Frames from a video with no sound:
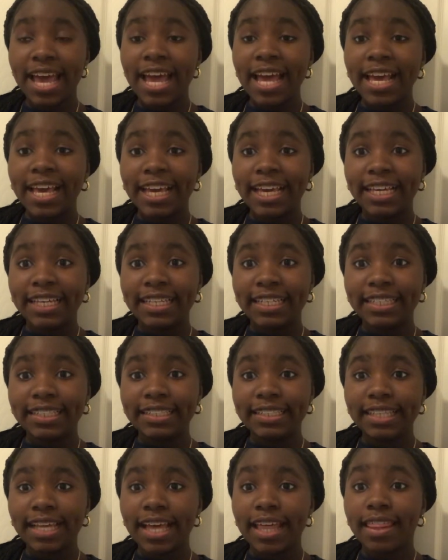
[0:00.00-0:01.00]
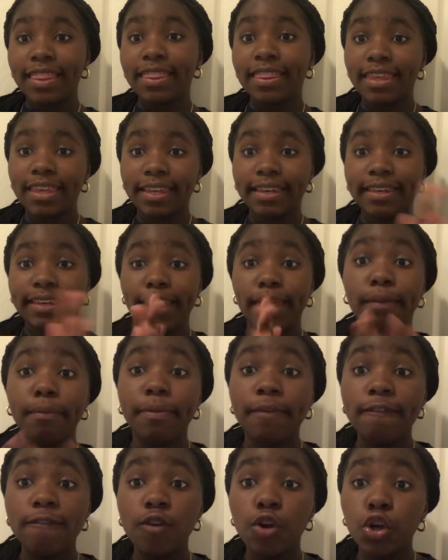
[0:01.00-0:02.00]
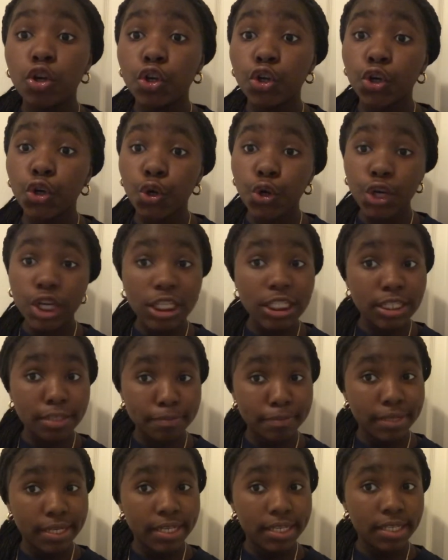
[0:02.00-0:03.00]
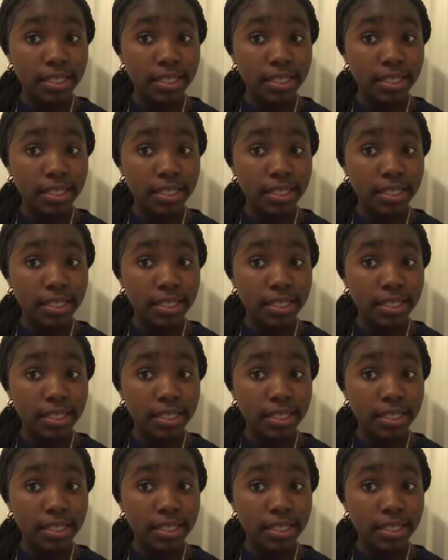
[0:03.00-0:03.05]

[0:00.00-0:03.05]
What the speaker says: it is the day before Christmas.